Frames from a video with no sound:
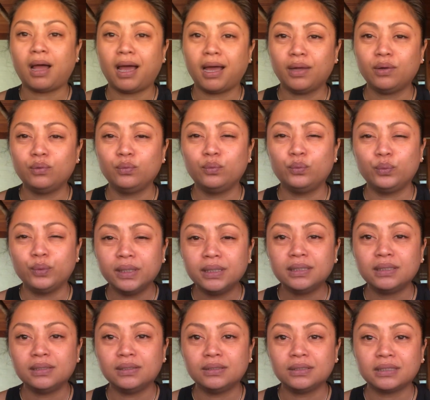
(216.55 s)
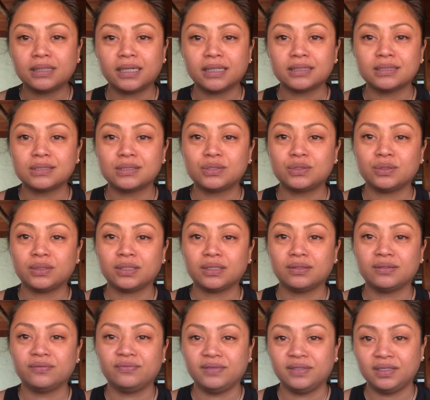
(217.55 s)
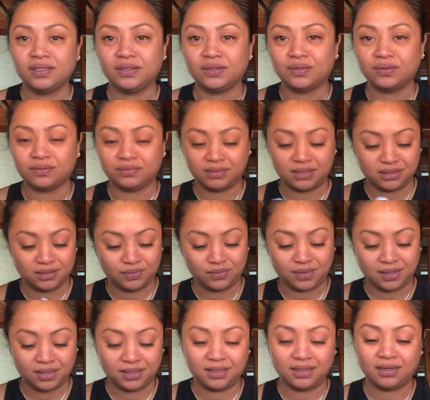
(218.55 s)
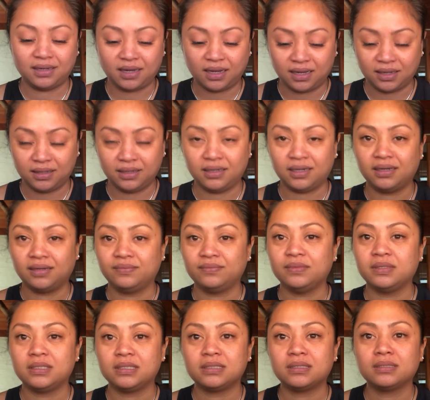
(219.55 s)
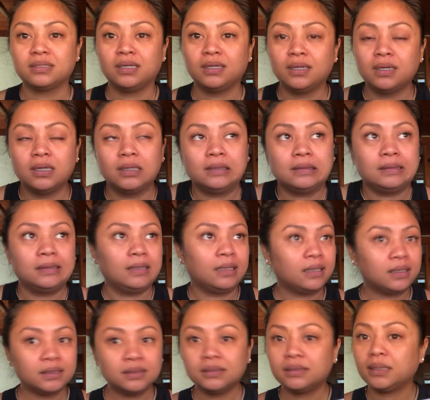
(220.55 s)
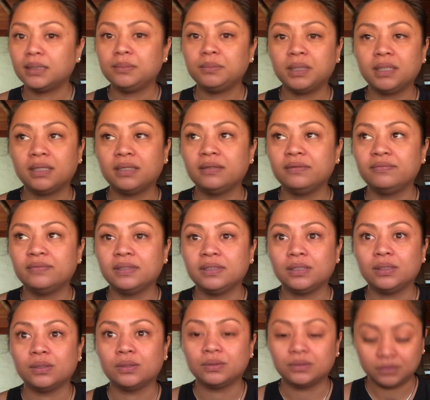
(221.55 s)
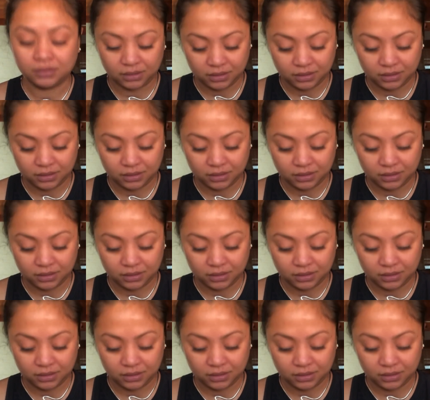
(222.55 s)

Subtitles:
I really look like strict in the video. That's why I have this hard time making video.